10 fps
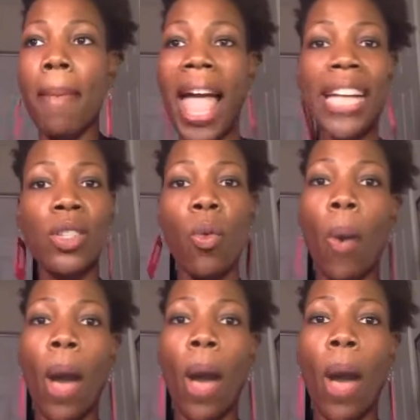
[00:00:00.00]
as a
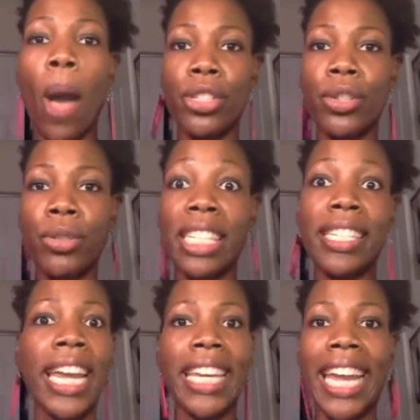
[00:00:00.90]
wife to
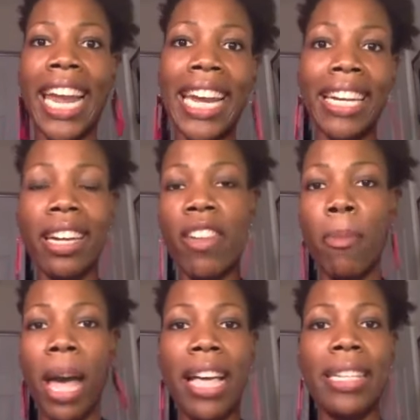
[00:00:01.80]
take
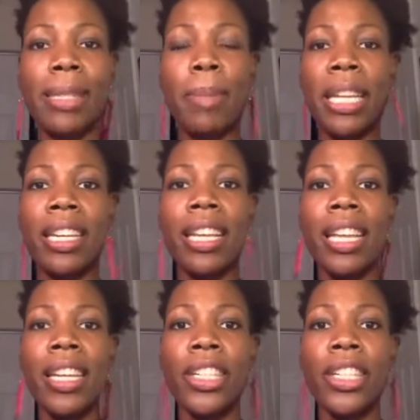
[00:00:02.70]
care of my husband.